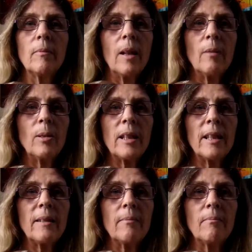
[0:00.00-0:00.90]
I
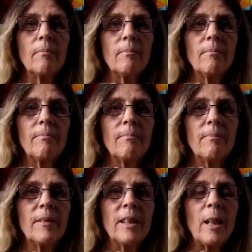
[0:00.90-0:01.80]
wouldn't
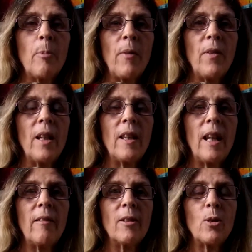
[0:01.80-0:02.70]
stick my finger
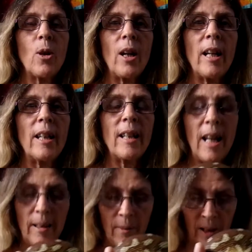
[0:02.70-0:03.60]
there and try and get
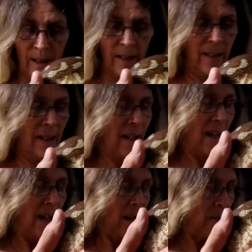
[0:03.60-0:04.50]
that
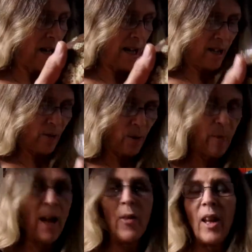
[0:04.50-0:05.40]
out of her
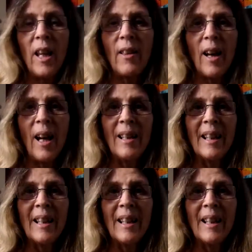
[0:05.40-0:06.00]
mouth either.